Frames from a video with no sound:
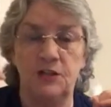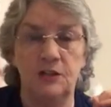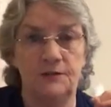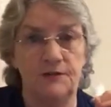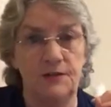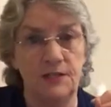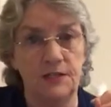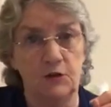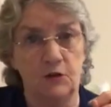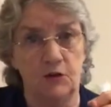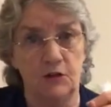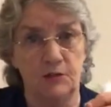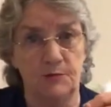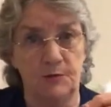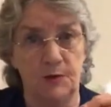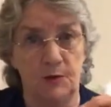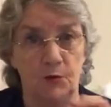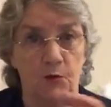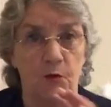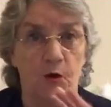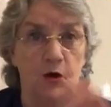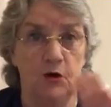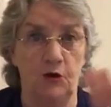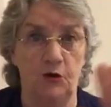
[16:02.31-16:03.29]
of it's got to be
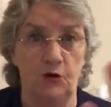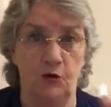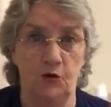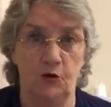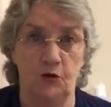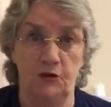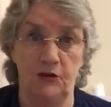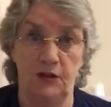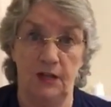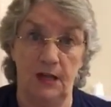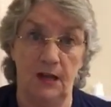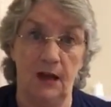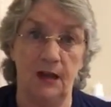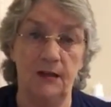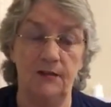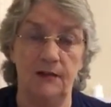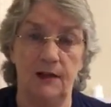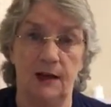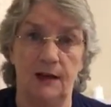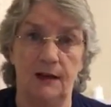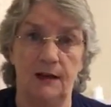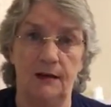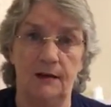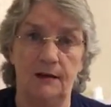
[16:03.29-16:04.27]
one or the
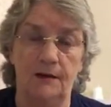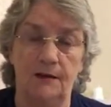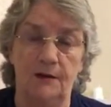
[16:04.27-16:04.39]
other,